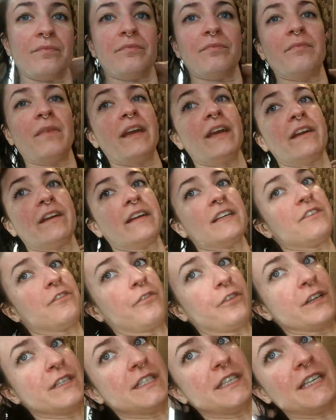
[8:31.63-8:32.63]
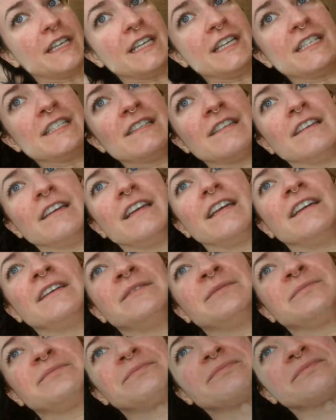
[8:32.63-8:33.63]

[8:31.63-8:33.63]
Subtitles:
my hair gets frizzy easily.